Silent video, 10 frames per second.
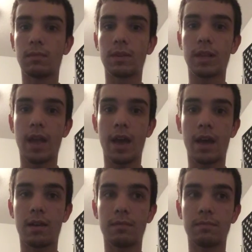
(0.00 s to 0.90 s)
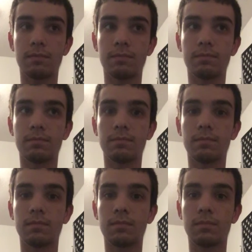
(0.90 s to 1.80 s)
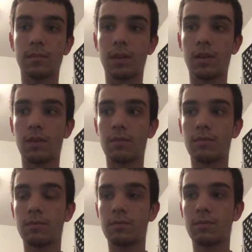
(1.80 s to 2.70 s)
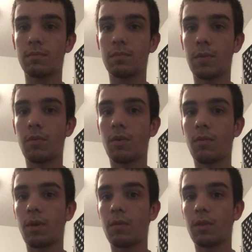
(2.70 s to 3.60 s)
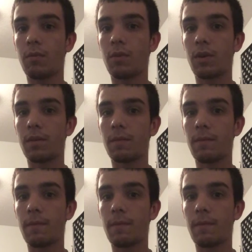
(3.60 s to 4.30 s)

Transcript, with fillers: It's a hat. You know, people can wear what they want.